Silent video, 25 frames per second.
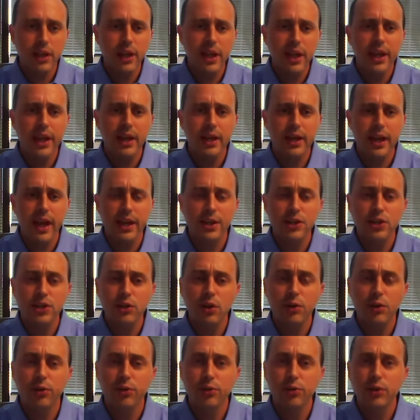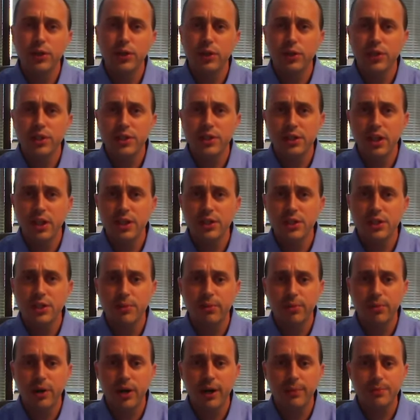And as you go through your
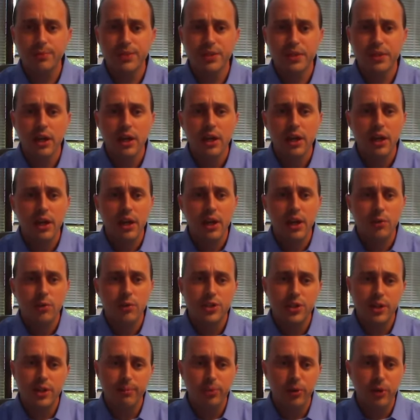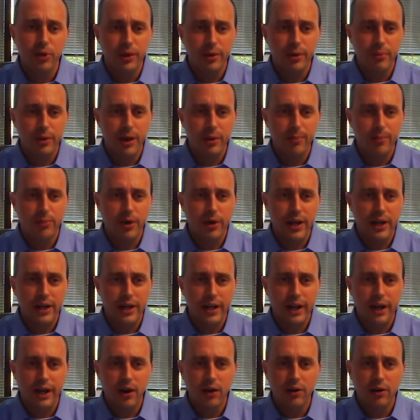discussion prompts, which I'm pulling them up right
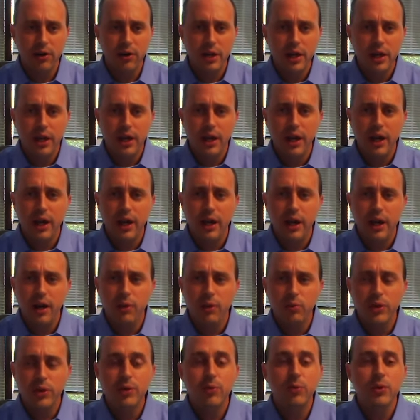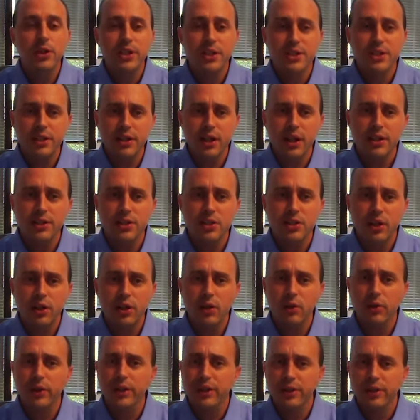now, we discuss, in
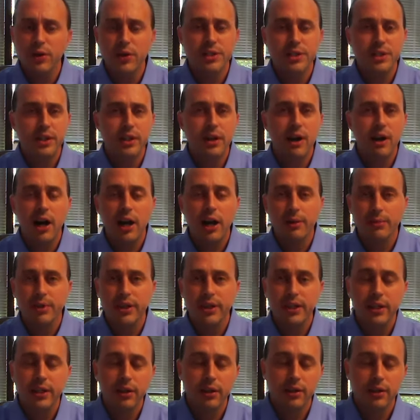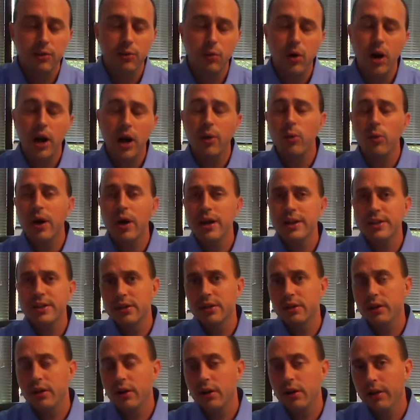the U.S. economy, why is
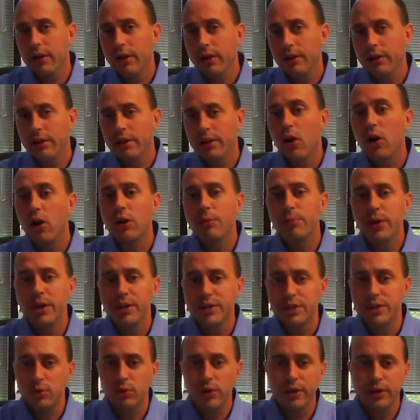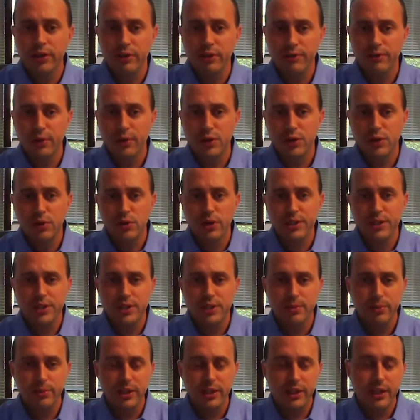the art budget one of the first ones
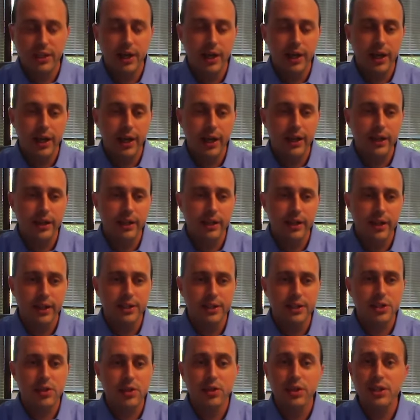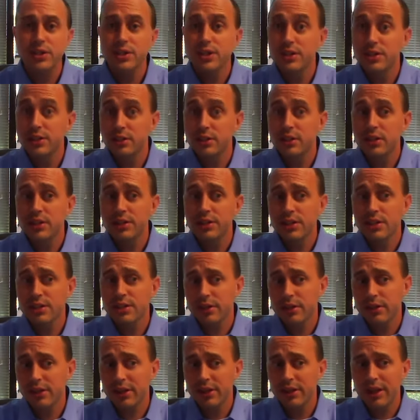to be cut? And so this
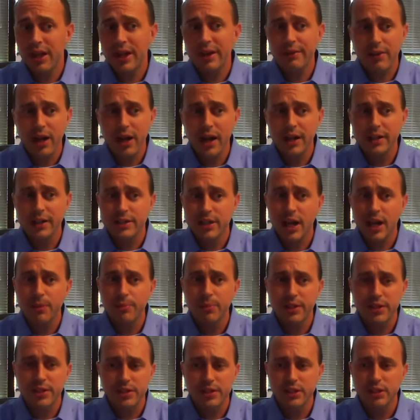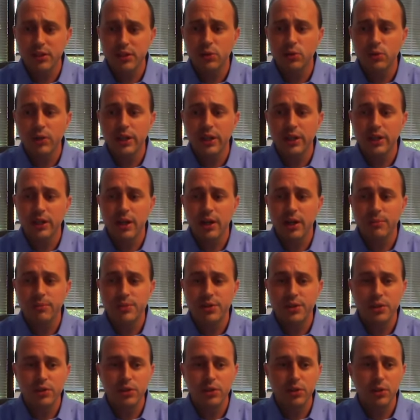is kind of a hot topic still when it
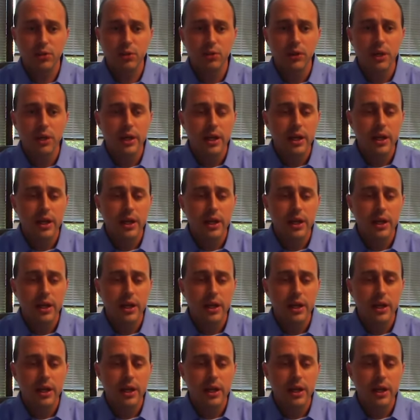comes to